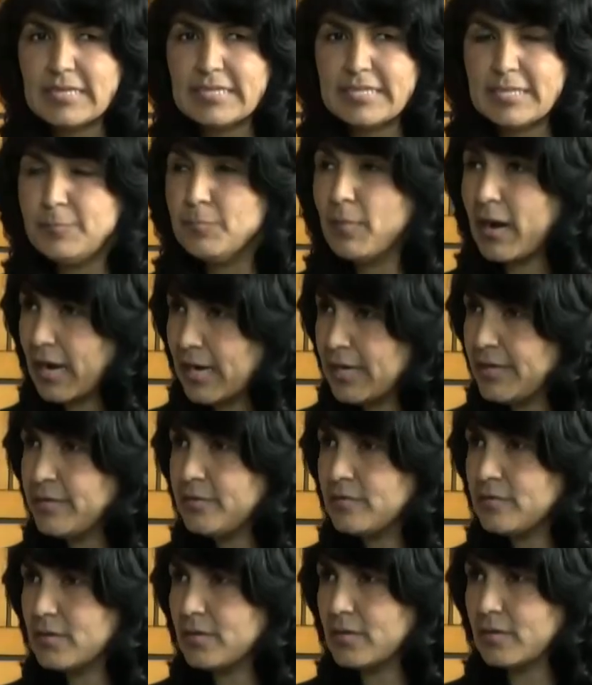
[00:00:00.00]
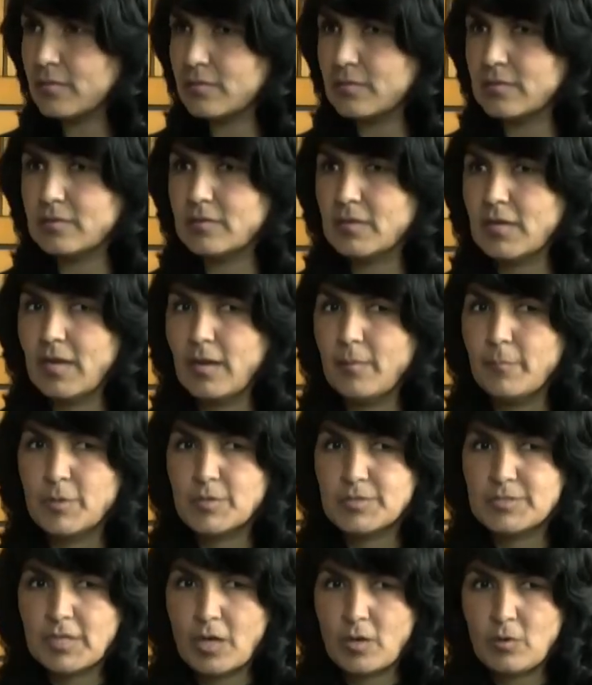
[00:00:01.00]
demand
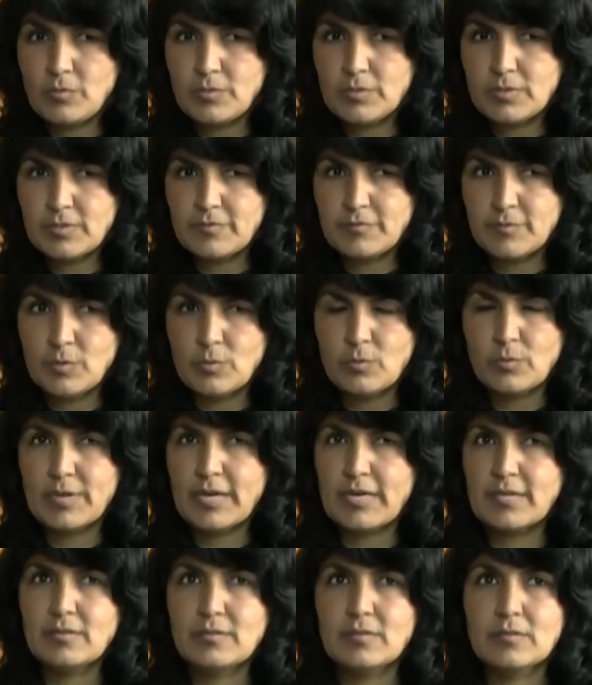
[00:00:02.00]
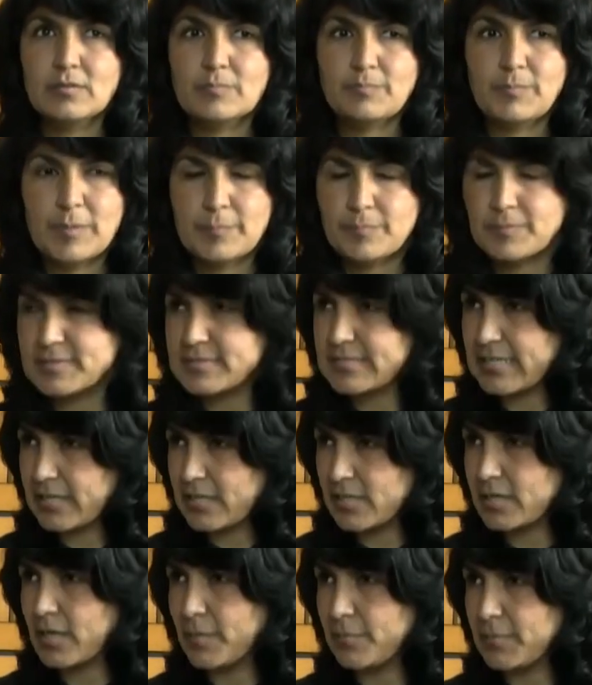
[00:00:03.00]
because now if you look at the papers that
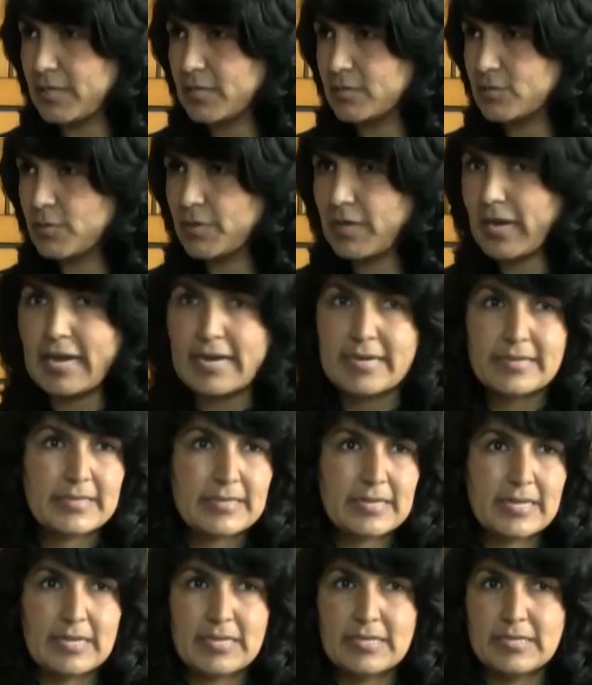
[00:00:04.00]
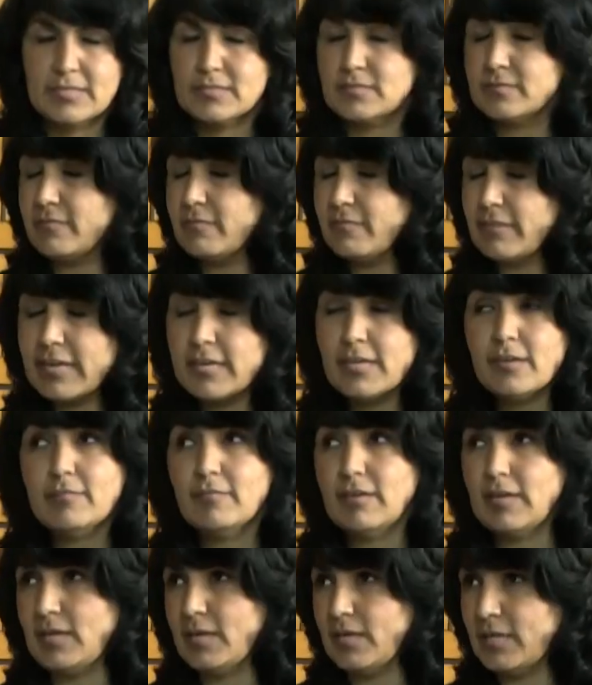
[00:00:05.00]
are coming, so IIT Delhi does very
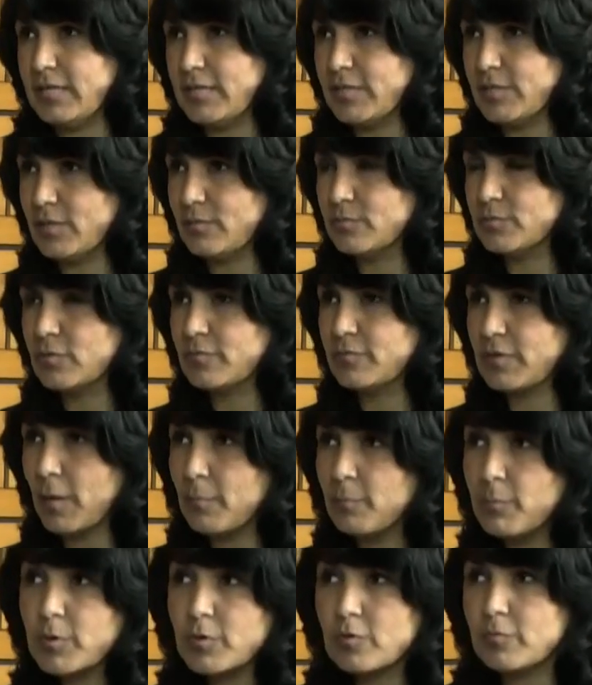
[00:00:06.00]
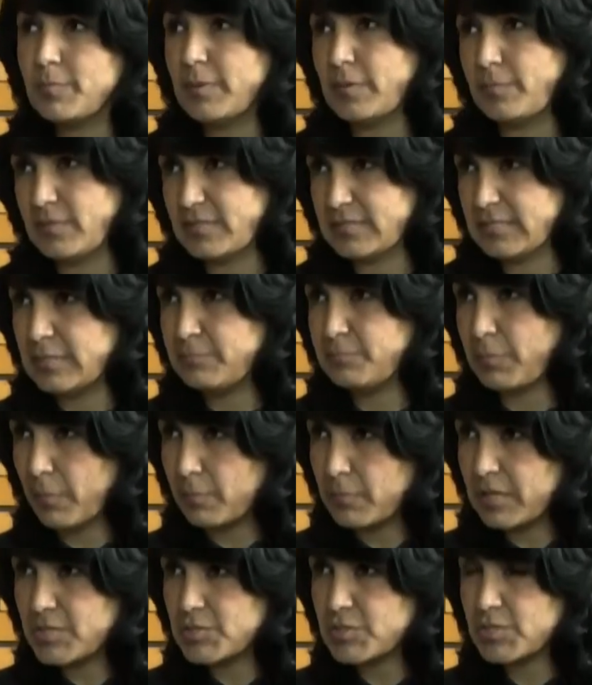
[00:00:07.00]
well in terms of number of papers it
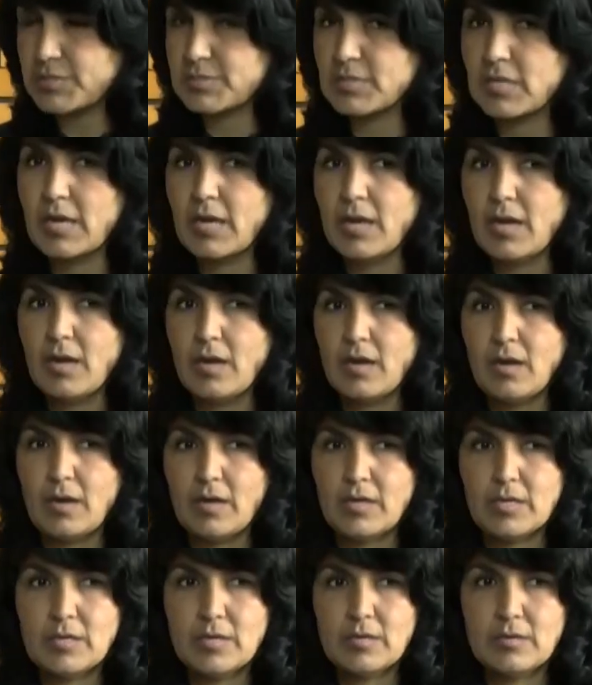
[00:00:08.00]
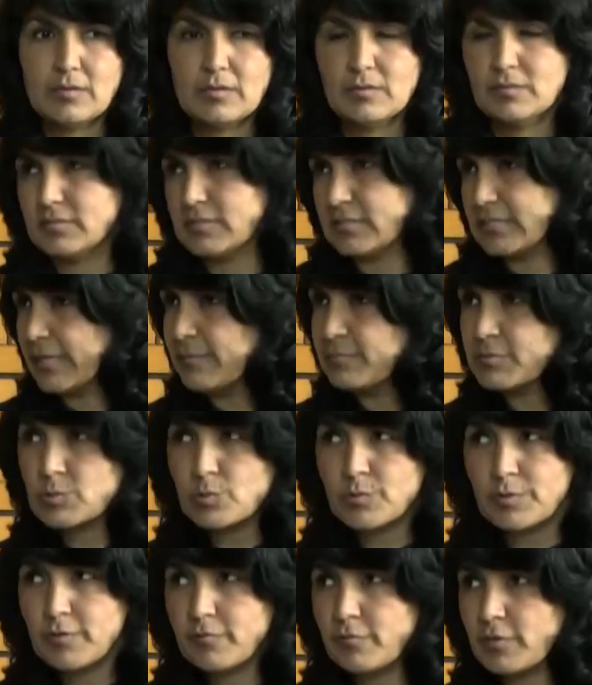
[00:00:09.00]
publishes. And same
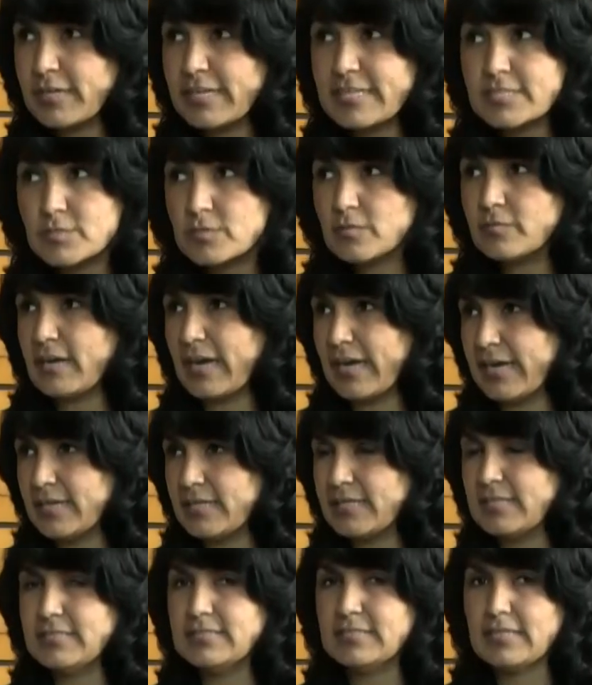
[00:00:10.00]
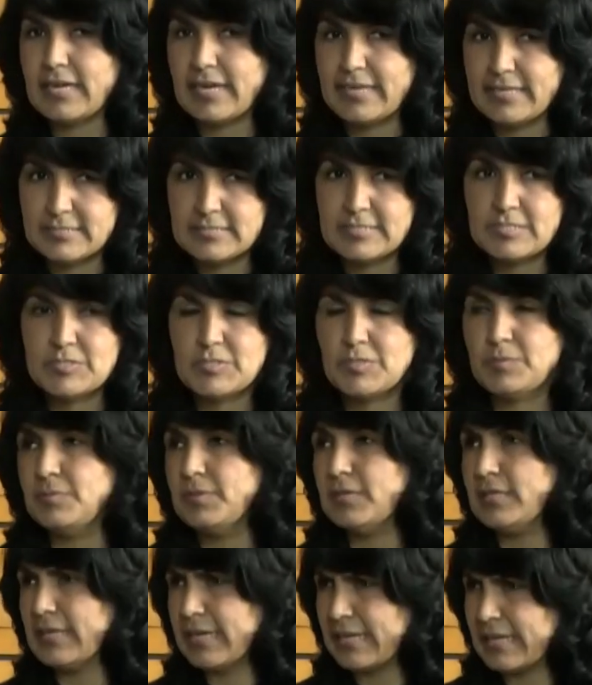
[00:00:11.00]
story for rest of IITs,
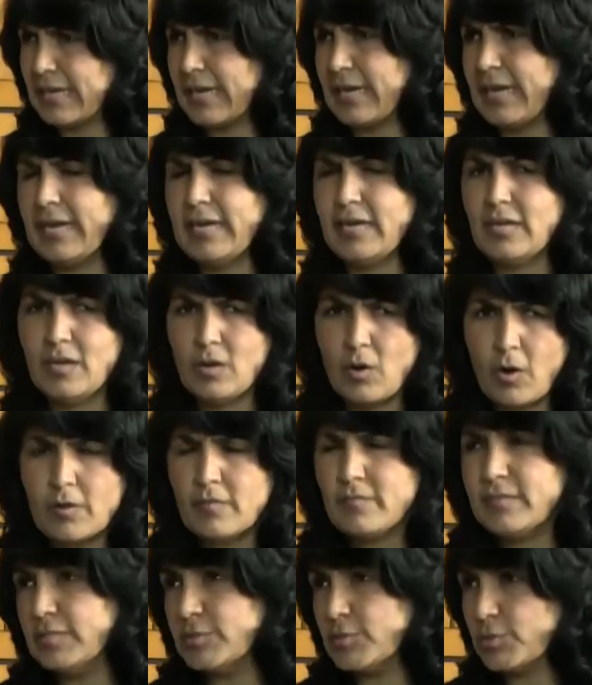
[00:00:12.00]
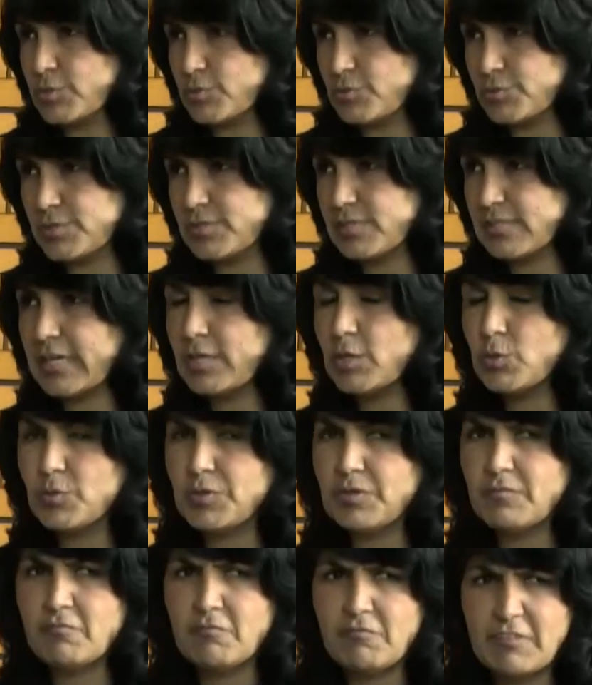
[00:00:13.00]
ICGB, NII, a lot of institutions are
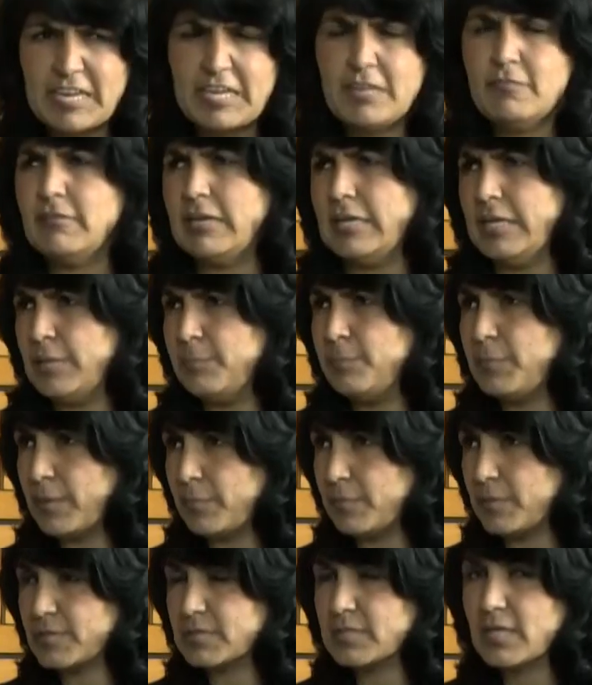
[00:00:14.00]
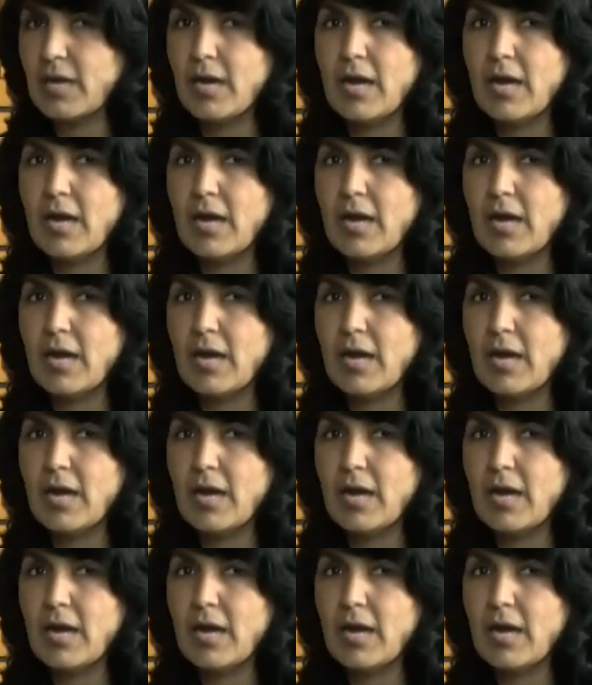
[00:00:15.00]
doing very well in papers.